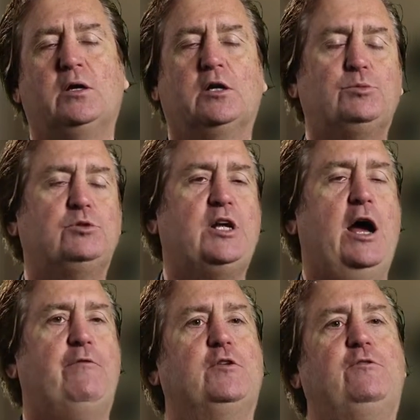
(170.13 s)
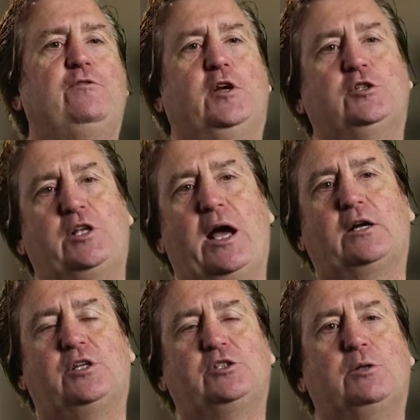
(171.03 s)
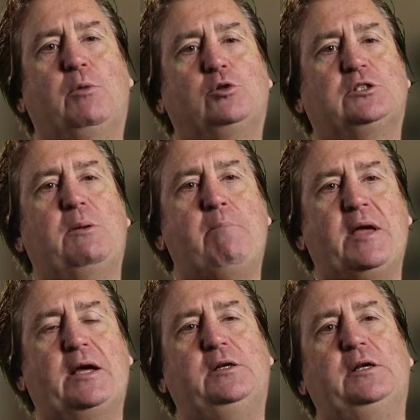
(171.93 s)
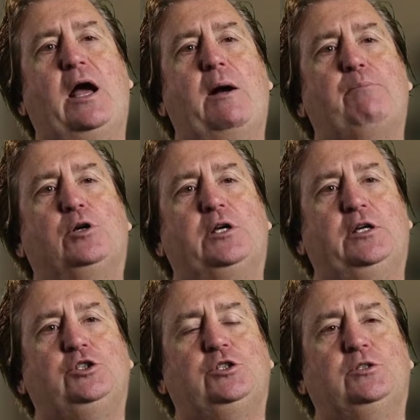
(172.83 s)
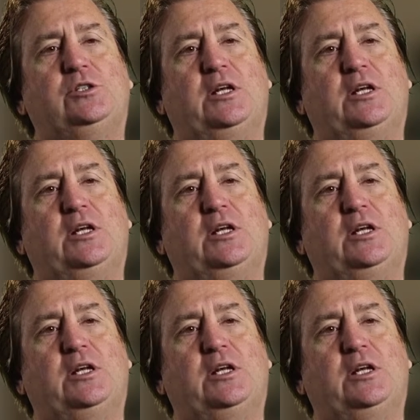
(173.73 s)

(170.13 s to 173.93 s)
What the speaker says: Customers have to fix that because it's the most demanding applications,